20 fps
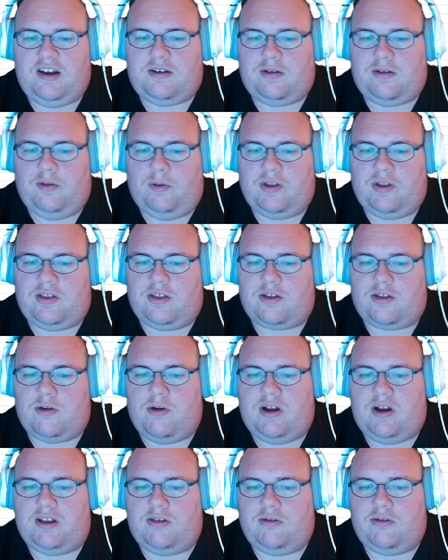which is
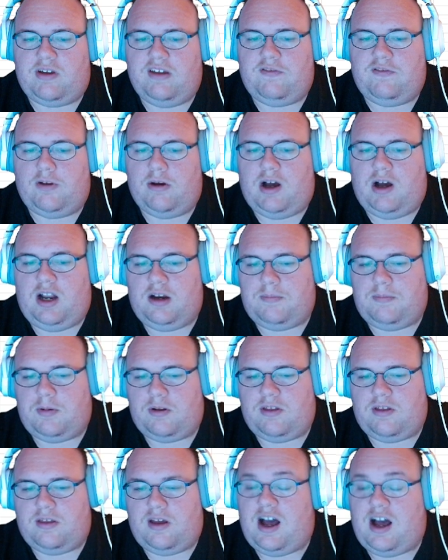going to give you
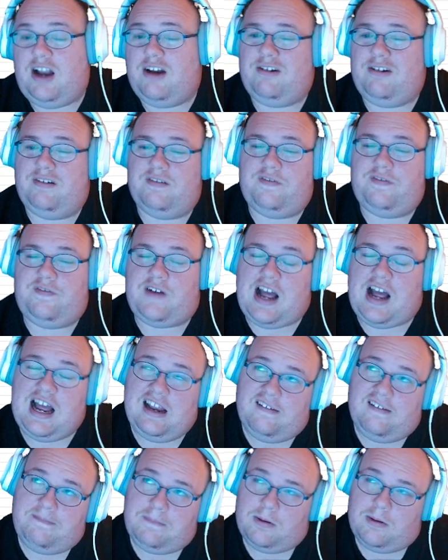
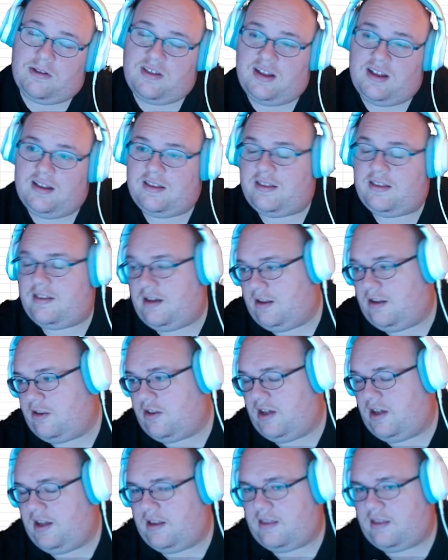105% stun
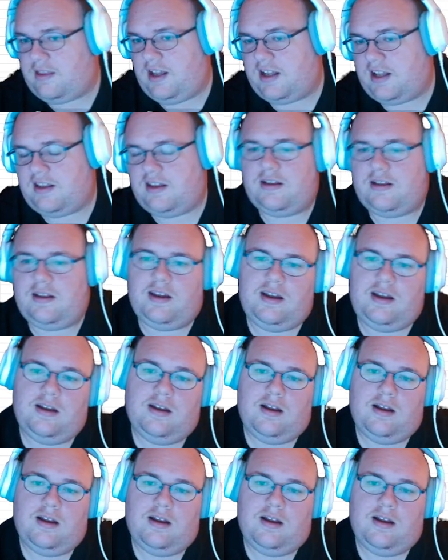chance technically.